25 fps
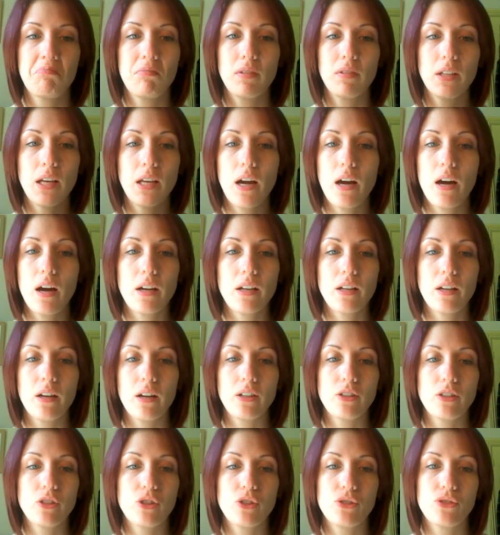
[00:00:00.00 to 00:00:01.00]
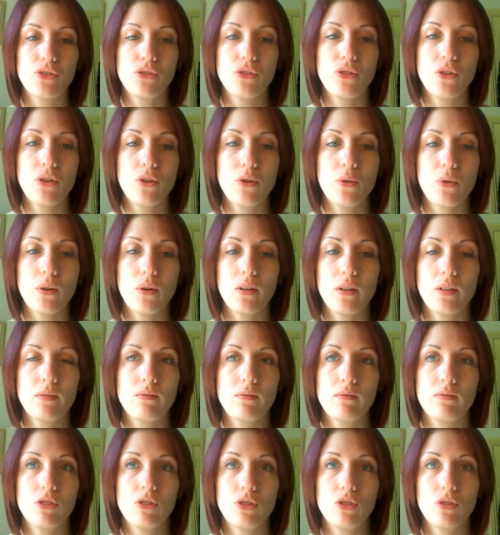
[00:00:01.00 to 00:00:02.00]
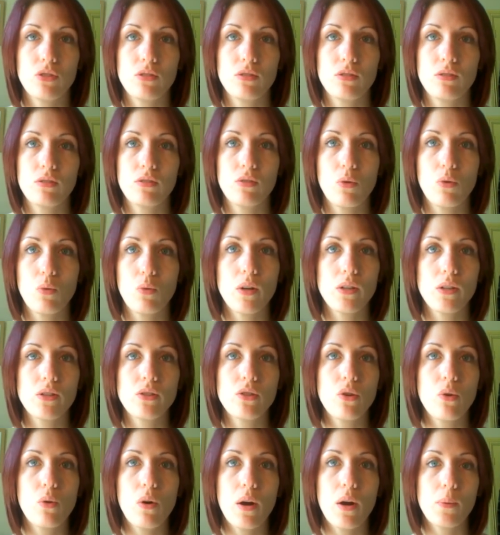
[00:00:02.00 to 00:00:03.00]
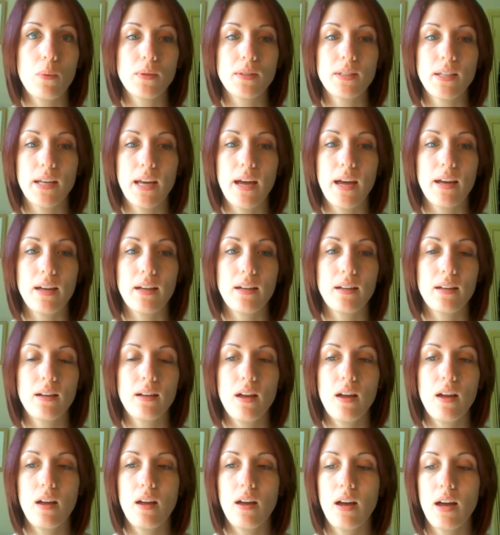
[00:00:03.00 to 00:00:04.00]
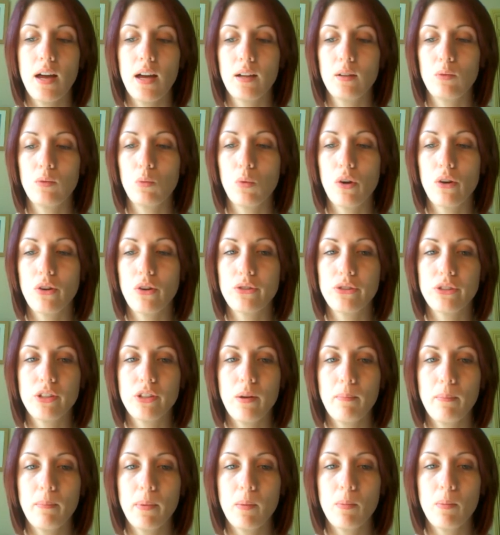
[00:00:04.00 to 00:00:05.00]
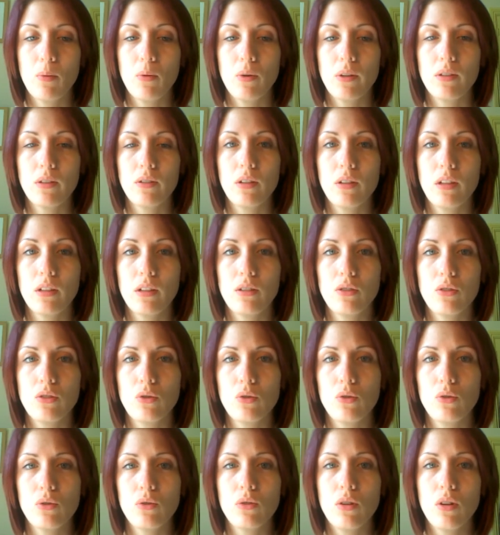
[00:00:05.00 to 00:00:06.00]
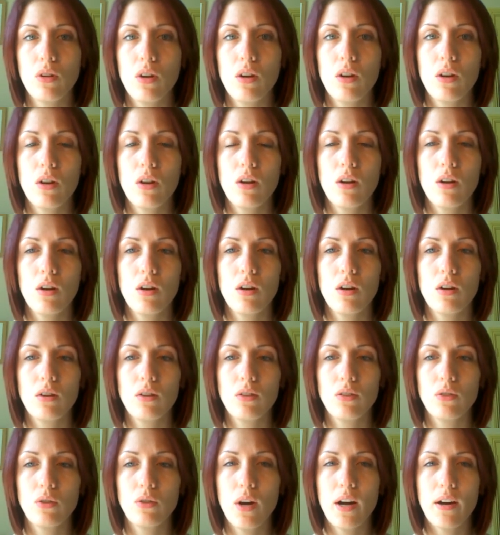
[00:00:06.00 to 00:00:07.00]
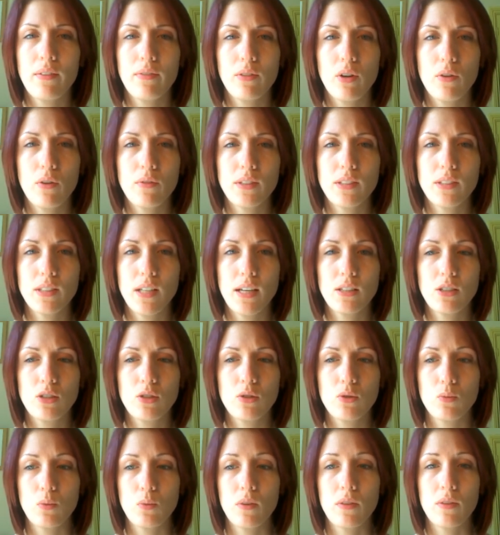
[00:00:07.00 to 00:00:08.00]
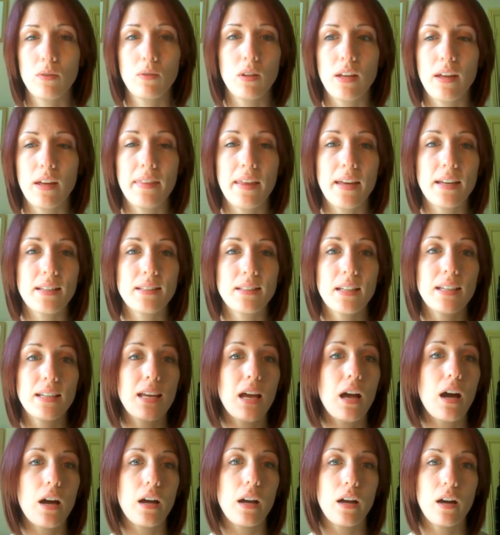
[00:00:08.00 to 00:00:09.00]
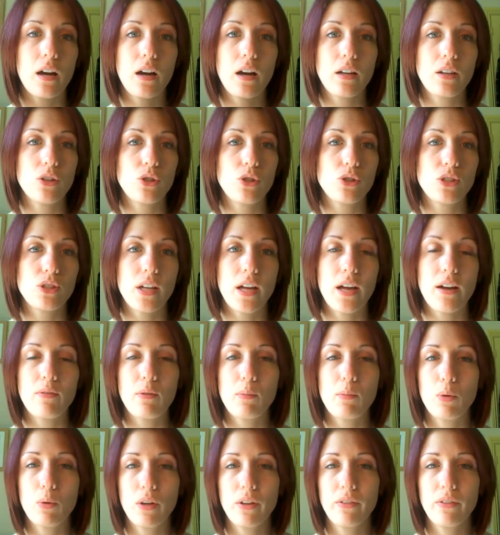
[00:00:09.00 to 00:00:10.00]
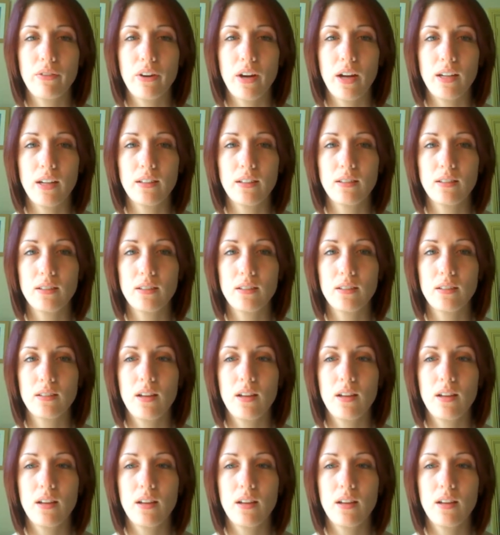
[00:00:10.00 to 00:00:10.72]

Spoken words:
yeah, I just knew, I just always knew I was gay. And whereas some people, and you'll have conversations with, and they'll say, yeah, I used to have a boyfriend,